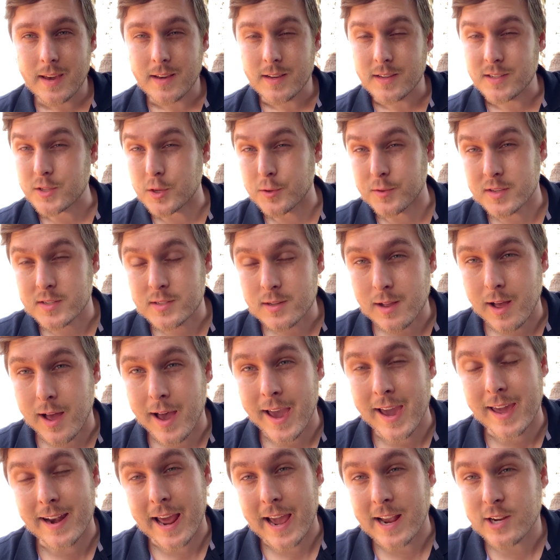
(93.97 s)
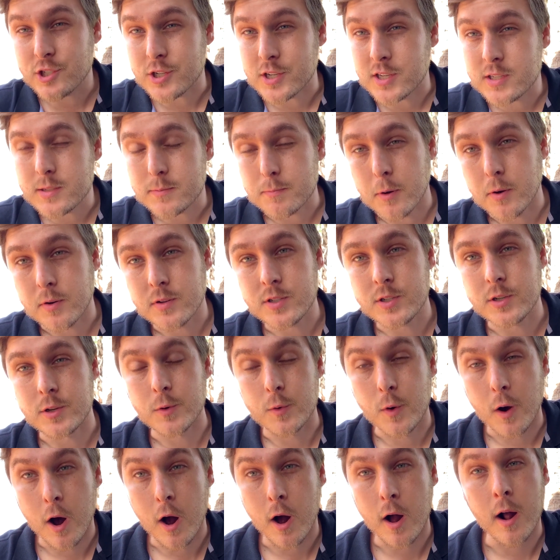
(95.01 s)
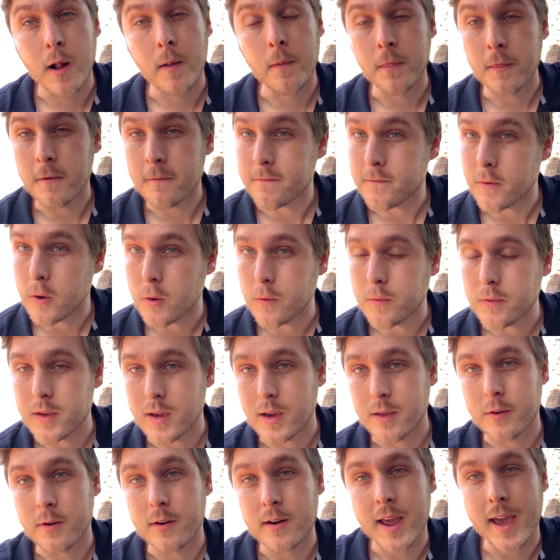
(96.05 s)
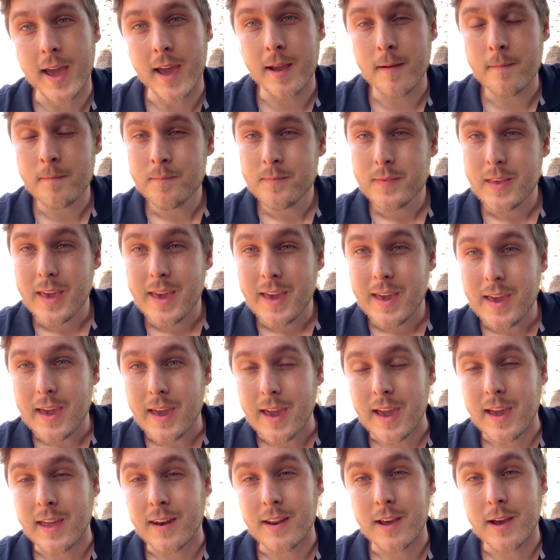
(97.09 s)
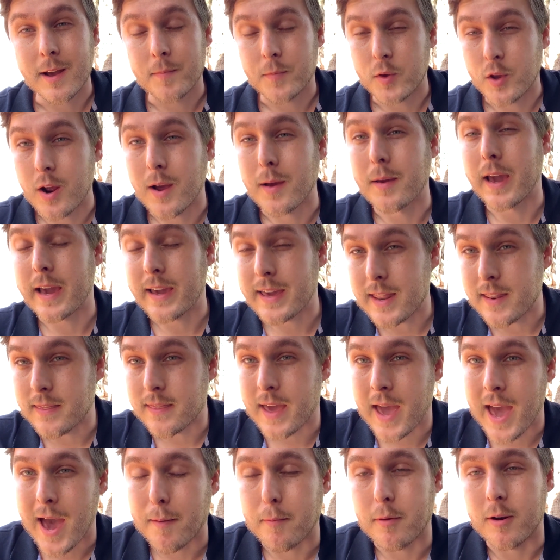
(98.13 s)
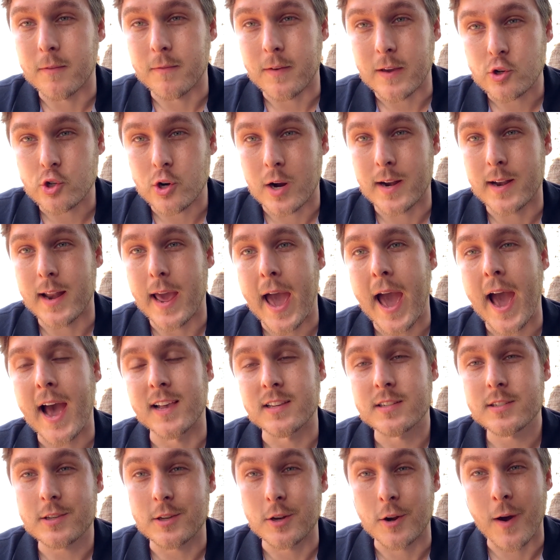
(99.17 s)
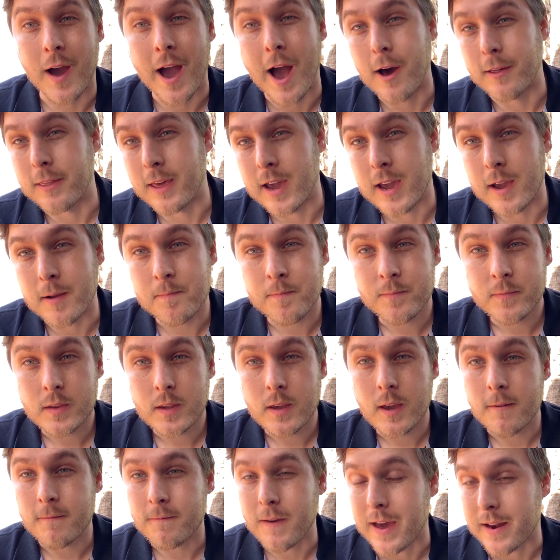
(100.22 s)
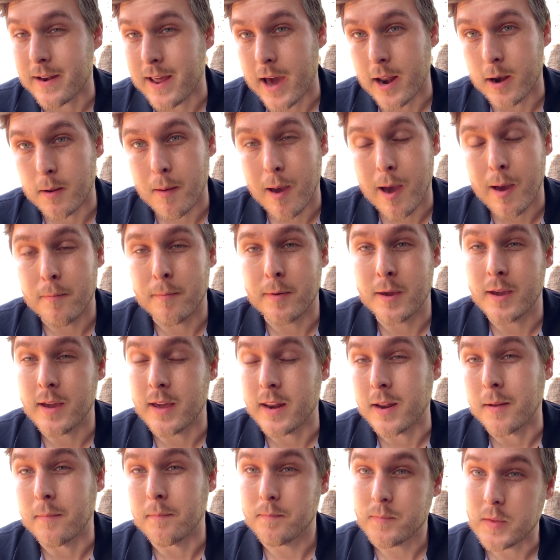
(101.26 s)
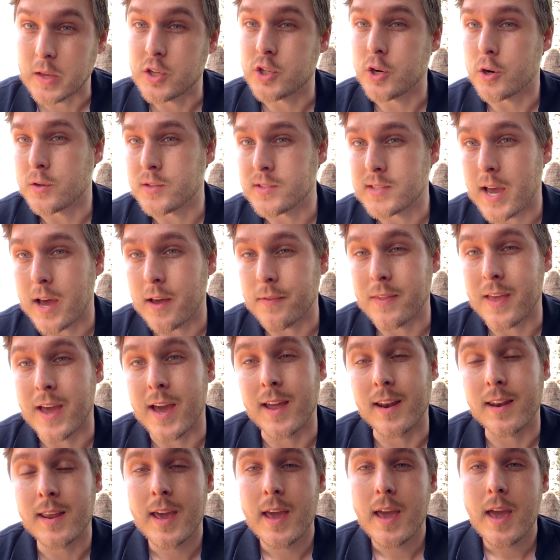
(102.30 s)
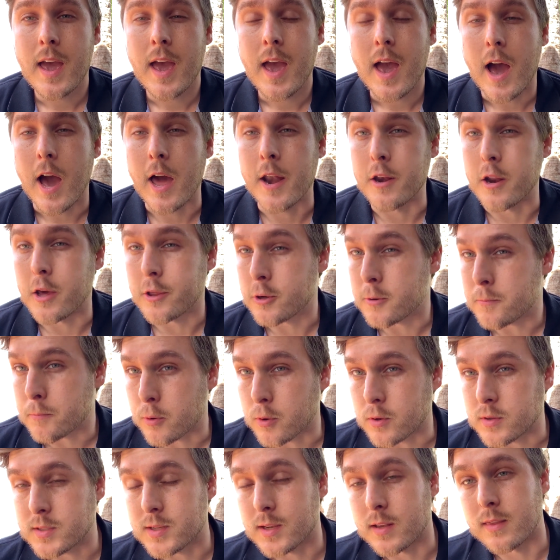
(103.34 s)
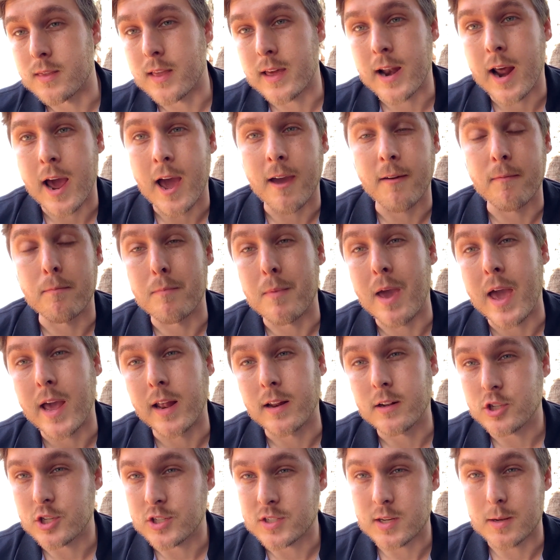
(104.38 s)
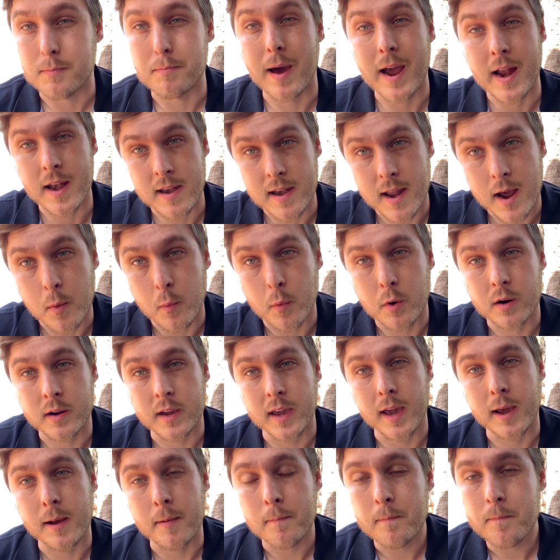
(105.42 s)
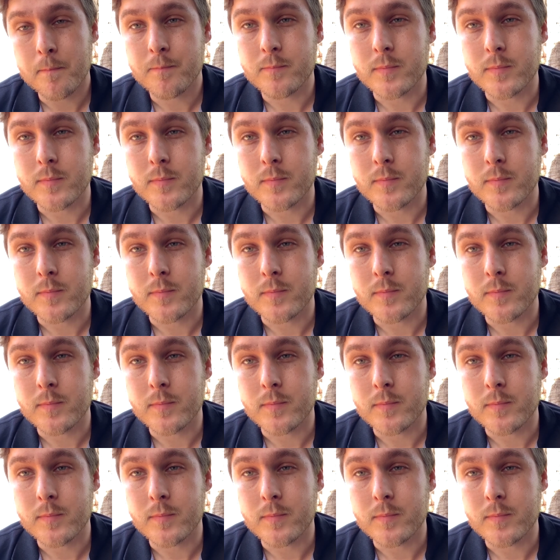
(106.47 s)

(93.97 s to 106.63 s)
So this client I actually spoke to on the phone the other day, and you know, I get in the habit of trying to ask, you know, how they found out about me, and it turns out that another person that I met just in my networking,